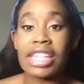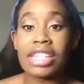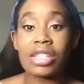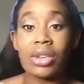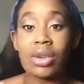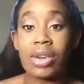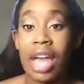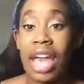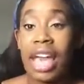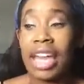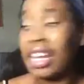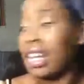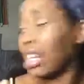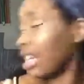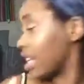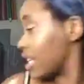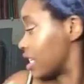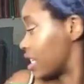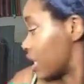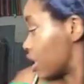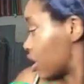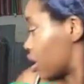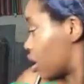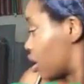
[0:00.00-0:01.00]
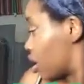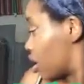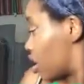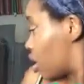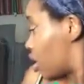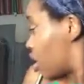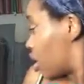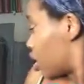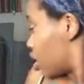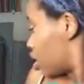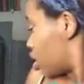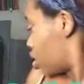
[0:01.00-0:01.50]
It's okay to listen.
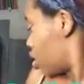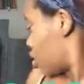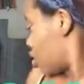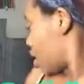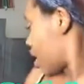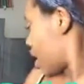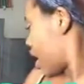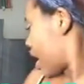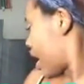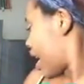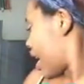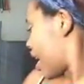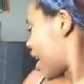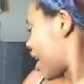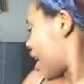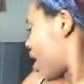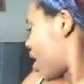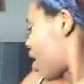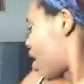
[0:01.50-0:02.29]
You okay?